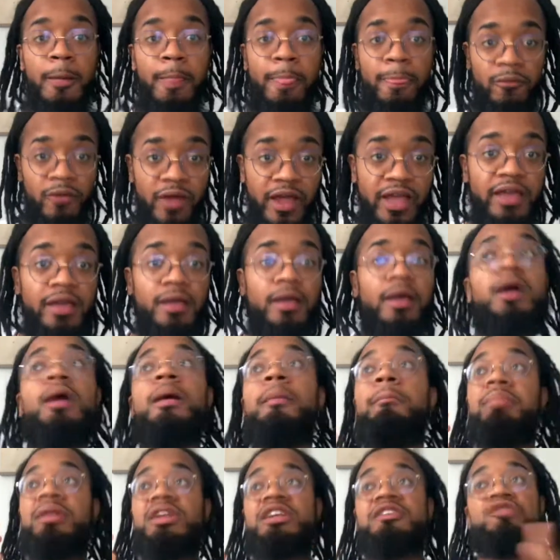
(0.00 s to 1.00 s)
Right?
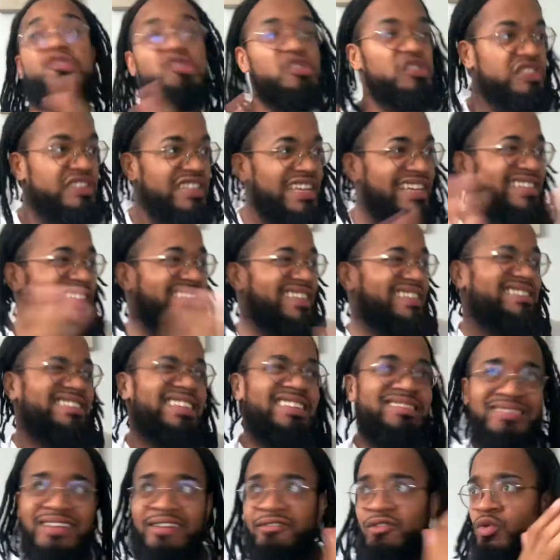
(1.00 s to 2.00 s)
But if you're seeing these
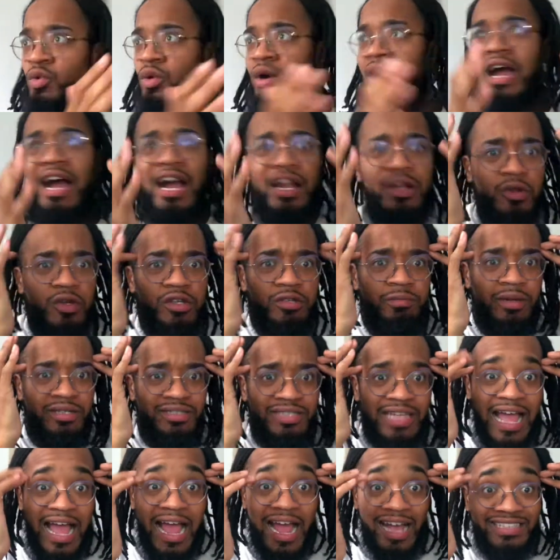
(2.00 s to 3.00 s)
things everywhere, how do you expect
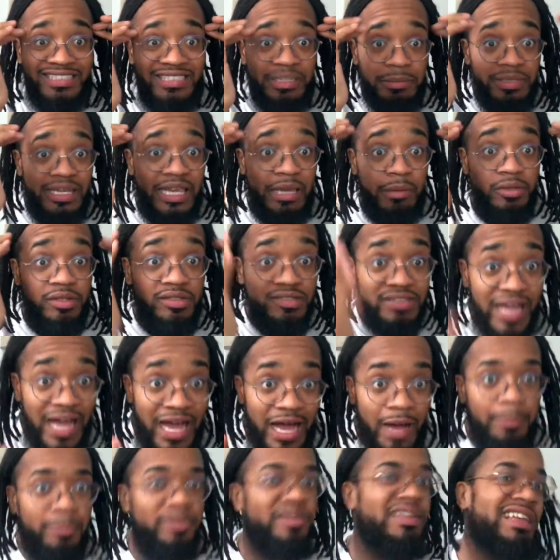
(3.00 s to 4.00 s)
to actually be able to
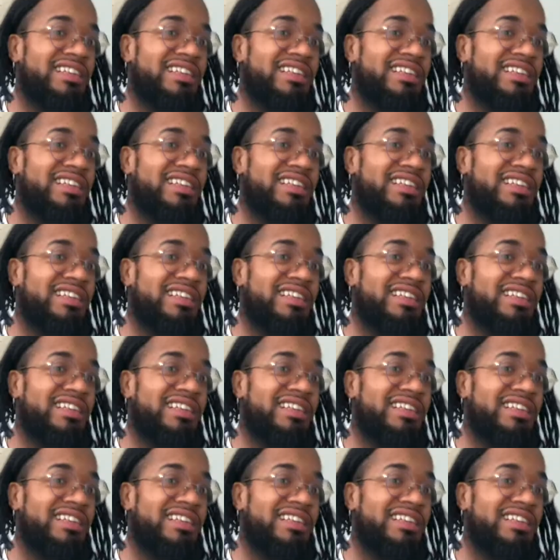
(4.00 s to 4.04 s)
stop?